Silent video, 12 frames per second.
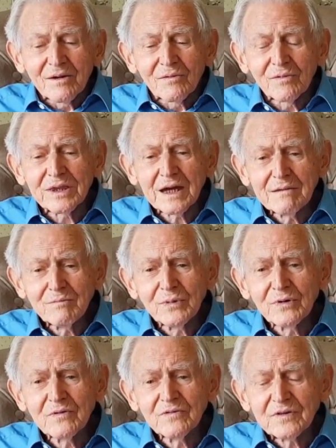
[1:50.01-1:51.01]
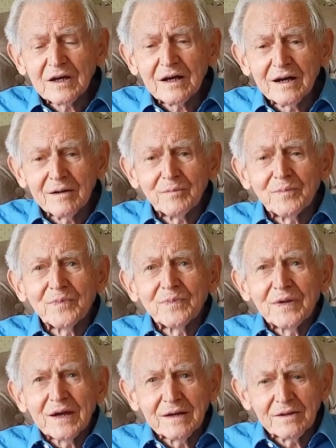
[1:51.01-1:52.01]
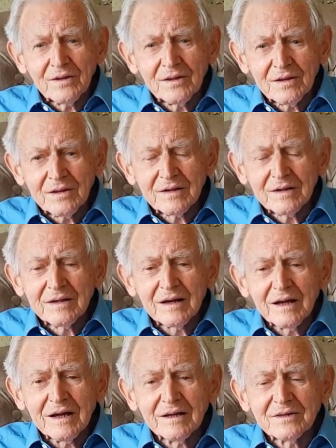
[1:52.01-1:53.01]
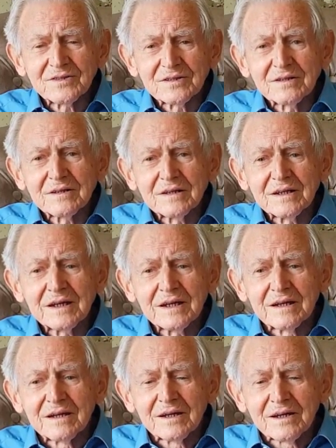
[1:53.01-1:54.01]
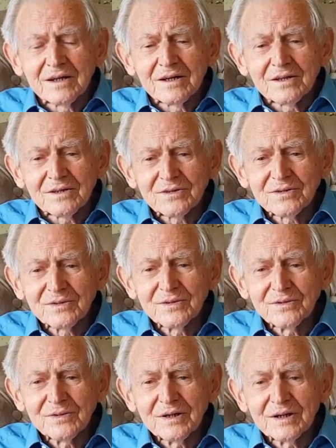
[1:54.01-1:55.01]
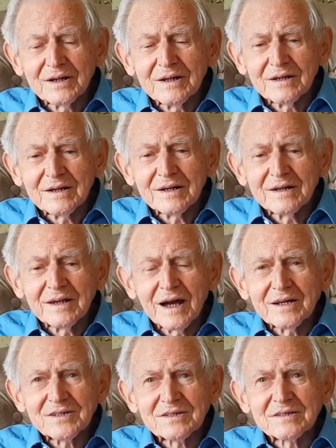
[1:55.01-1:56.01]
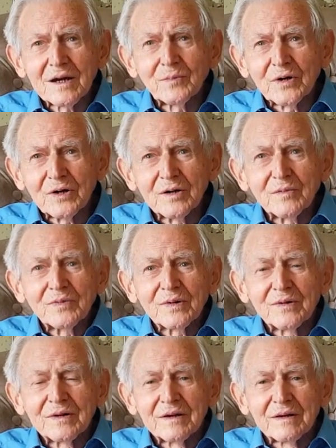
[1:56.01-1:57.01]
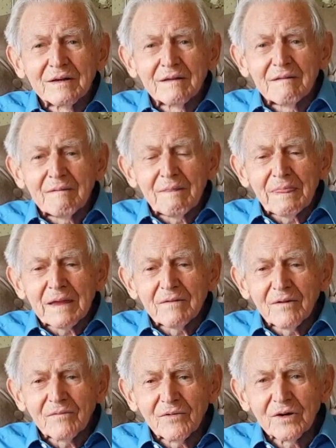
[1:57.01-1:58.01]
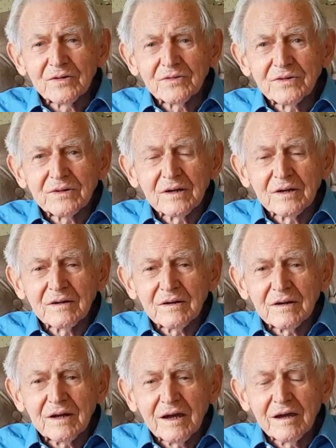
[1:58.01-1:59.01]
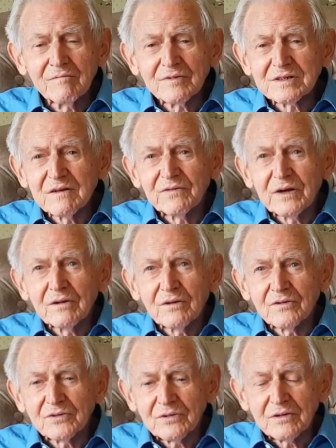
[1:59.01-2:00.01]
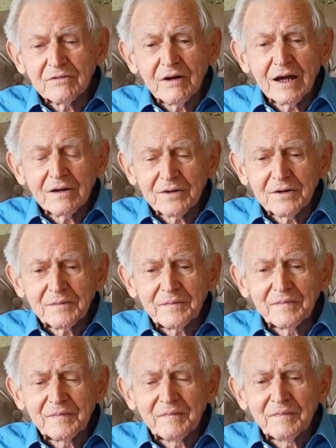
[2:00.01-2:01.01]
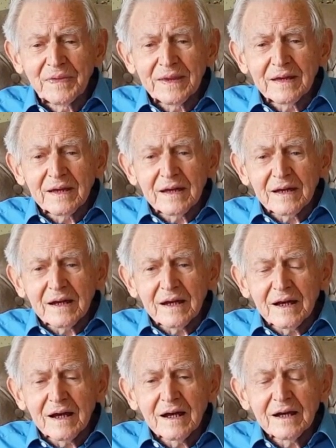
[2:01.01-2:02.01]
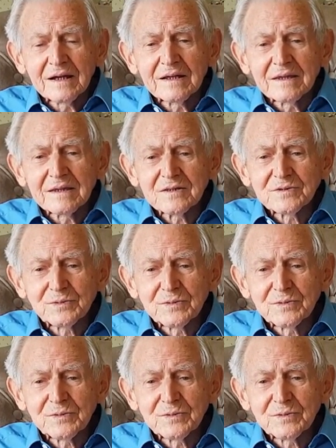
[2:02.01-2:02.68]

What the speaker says: We then moved uphill, and certainly to a nice suburb with empty fields all around, and this